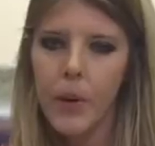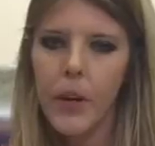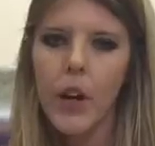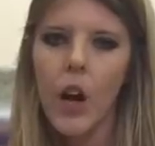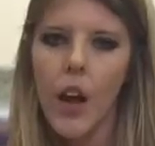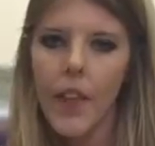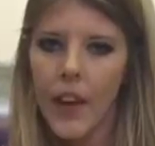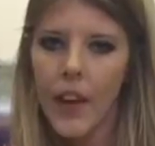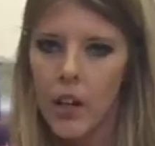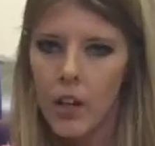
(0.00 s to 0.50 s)
put
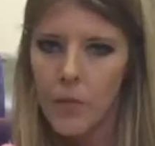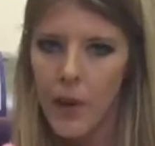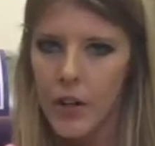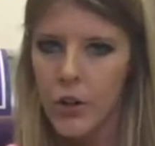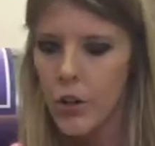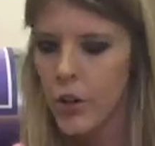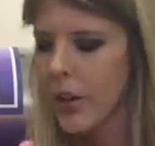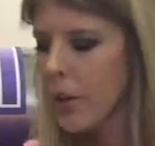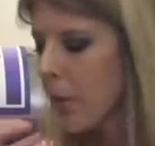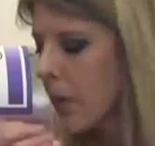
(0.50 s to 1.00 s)
it on there to make
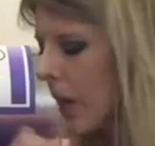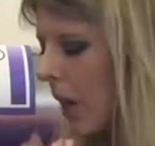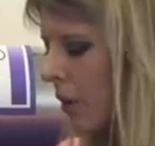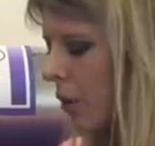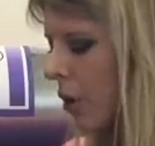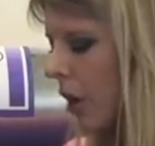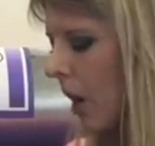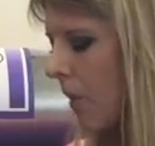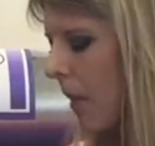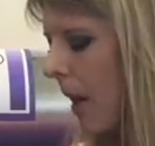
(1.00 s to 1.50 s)
sure there were no
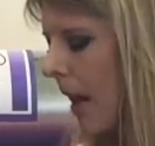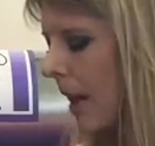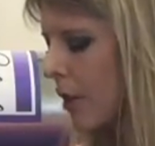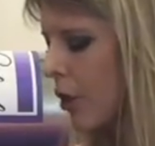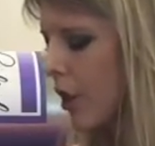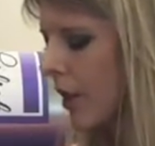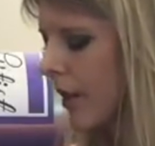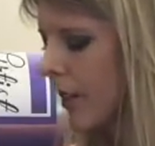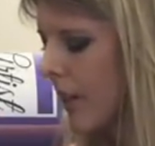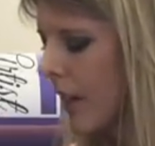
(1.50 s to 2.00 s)
sharp
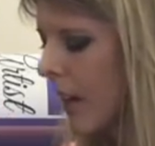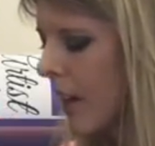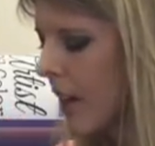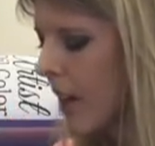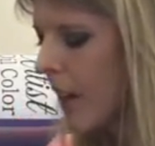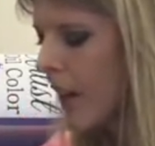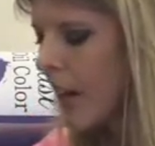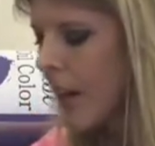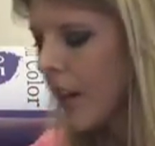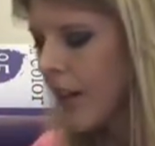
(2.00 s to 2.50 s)
edges.
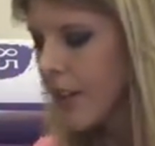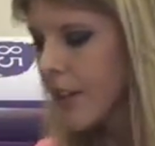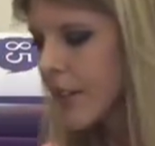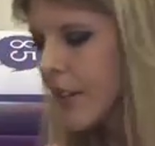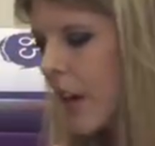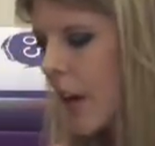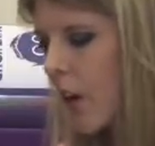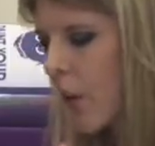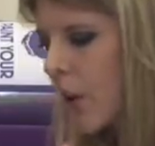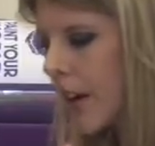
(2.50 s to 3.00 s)

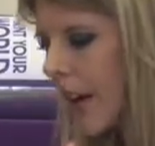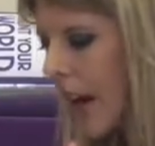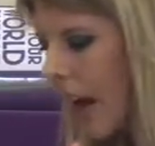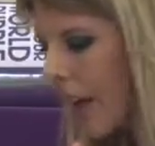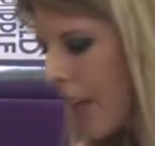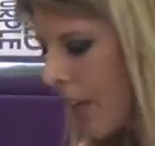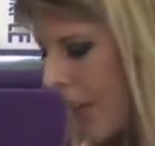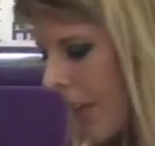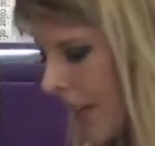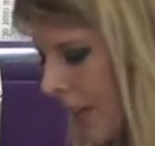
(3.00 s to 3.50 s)
So now that